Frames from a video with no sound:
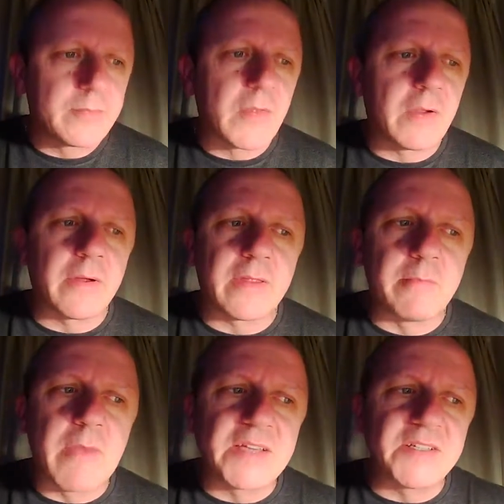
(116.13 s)
rather
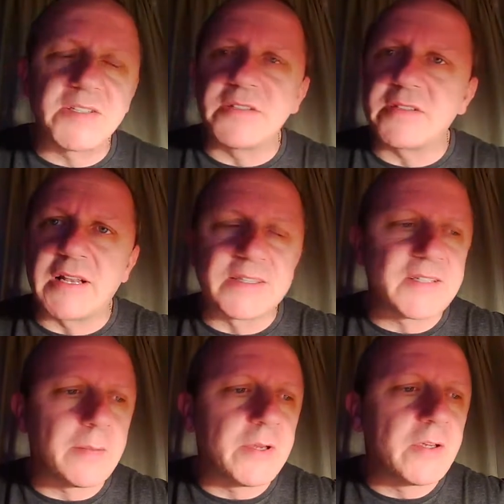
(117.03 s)
messy since the last
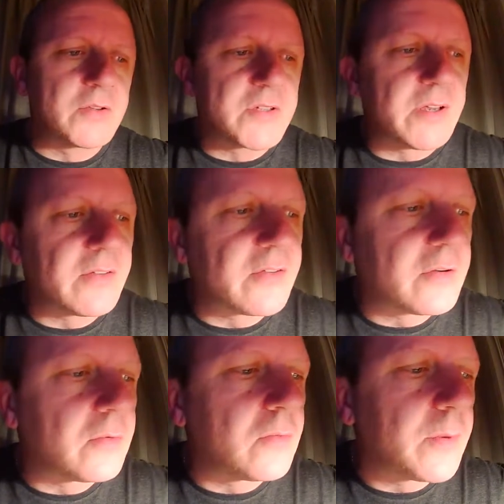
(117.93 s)
time I used it.
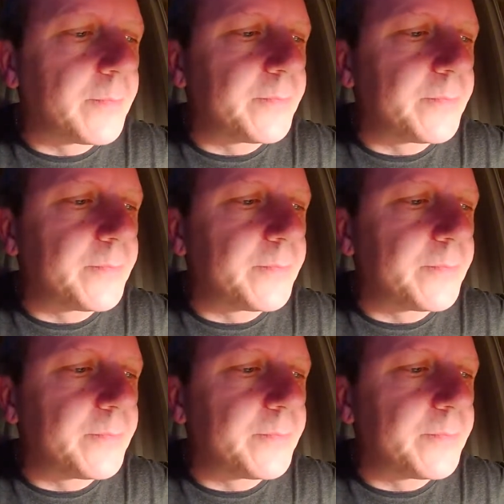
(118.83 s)
So,